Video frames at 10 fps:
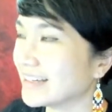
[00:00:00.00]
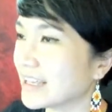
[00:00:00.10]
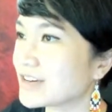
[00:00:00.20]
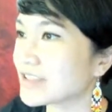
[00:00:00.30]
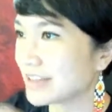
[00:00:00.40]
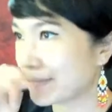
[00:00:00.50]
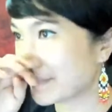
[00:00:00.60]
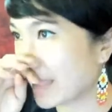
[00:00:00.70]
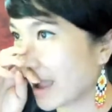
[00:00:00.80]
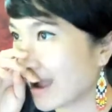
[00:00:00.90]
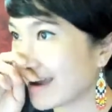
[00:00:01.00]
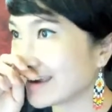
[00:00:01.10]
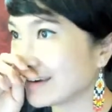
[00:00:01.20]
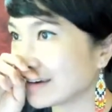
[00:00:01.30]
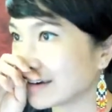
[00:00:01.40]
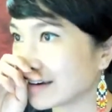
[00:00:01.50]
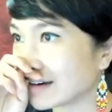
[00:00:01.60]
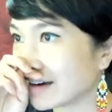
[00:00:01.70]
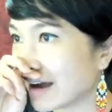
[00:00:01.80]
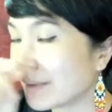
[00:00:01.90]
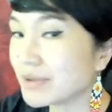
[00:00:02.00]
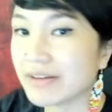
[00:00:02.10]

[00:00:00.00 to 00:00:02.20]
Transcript: Here's the thing. I will